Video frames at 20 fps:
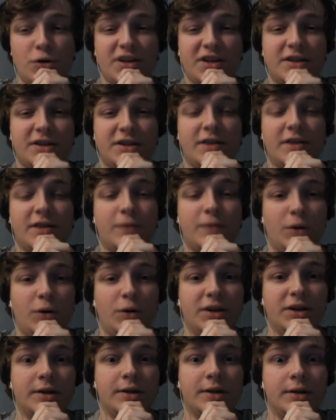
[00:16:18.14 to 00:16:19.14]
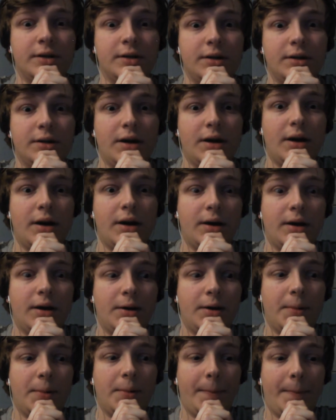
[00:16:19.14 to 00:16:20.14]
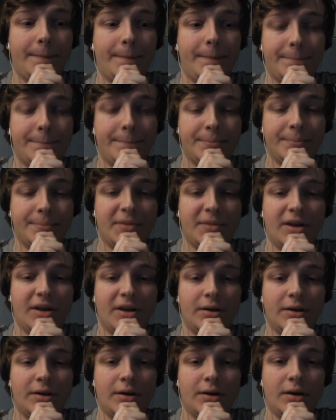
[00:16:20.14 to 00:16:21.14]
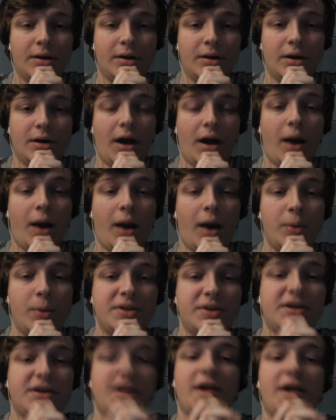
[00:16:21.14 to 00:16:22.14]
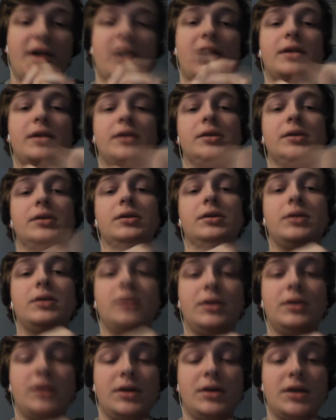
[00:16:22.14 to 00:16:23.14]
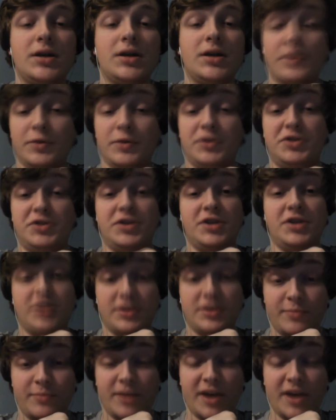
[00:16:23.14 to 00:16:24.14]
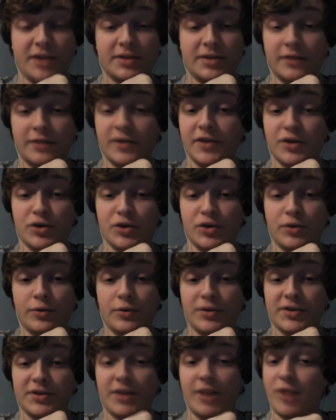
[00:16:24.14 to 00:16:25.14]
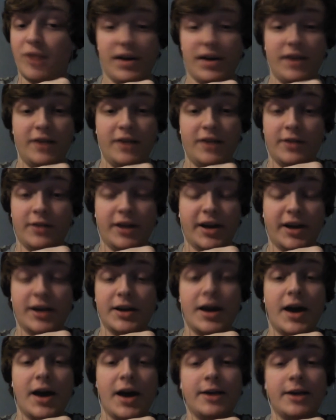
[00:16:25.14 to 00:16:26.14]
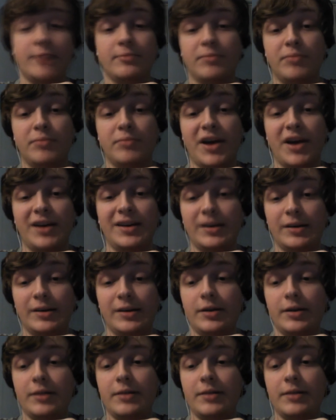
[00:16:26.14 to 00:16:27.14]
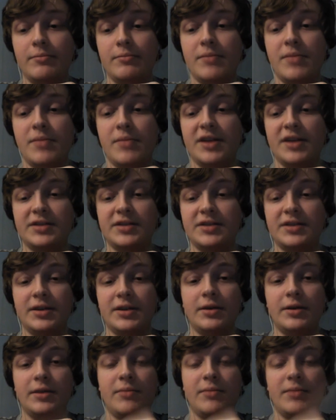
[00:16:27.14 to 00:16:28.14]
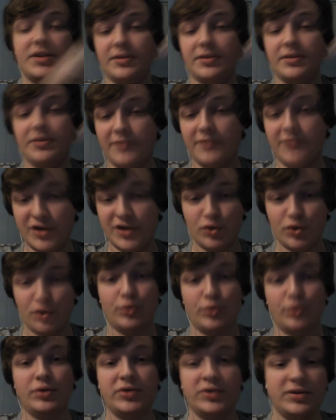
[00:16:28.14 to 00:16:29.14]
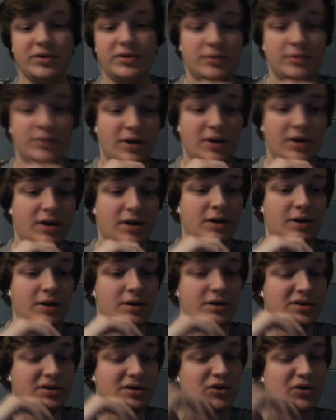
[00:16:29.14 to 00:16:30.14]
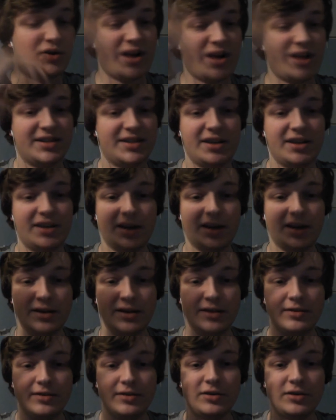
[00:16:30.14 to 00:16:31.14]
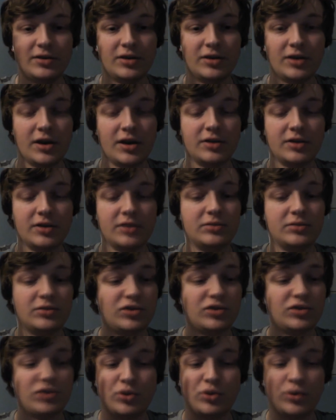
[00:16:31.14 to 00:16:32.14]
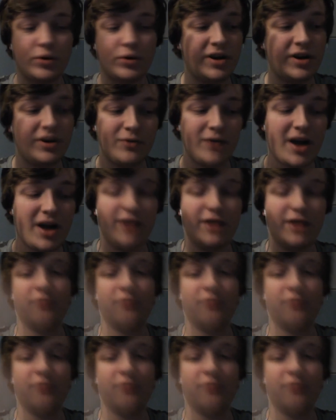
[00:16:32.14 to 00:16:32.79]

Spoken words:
that's a tough one. Um, I would say if it was just based on visuals, I'd probably give it like a 9. But mixing visuals and directing and story and writing